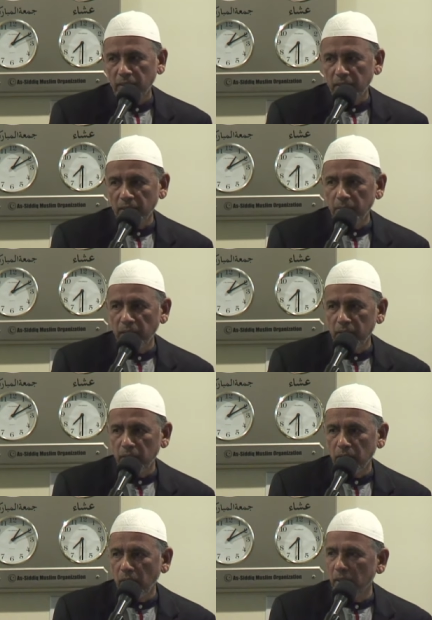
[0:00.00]

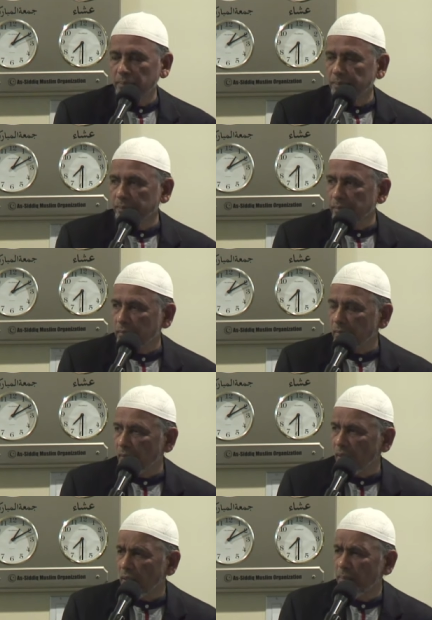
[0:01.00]

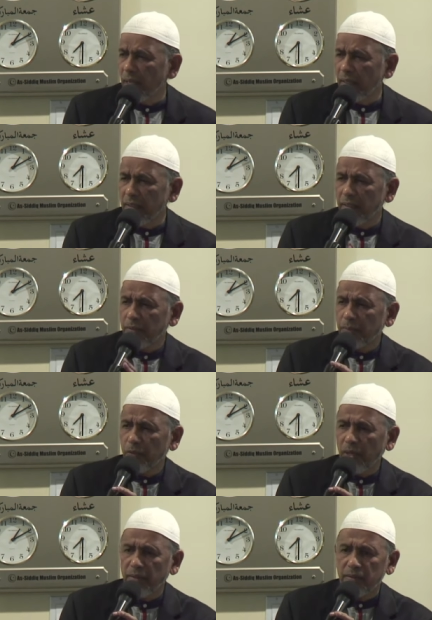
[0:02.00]
Ibadallah, my dear
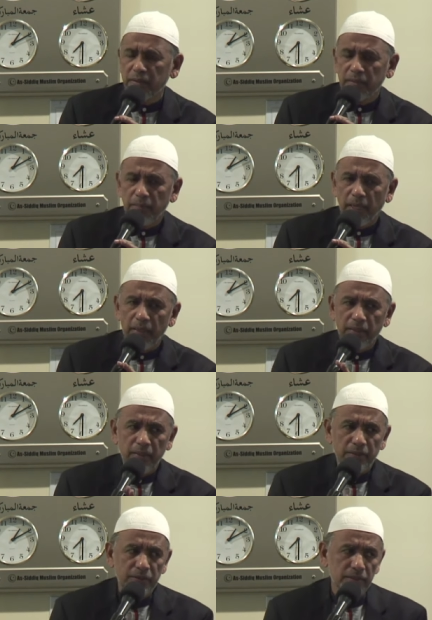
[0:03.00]
brothers and my
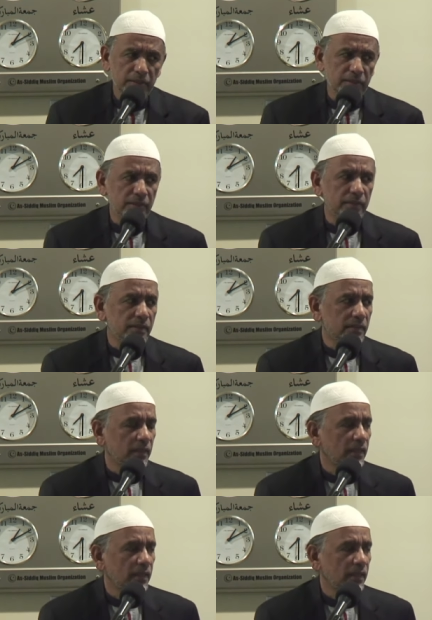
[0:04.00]
dear sisters,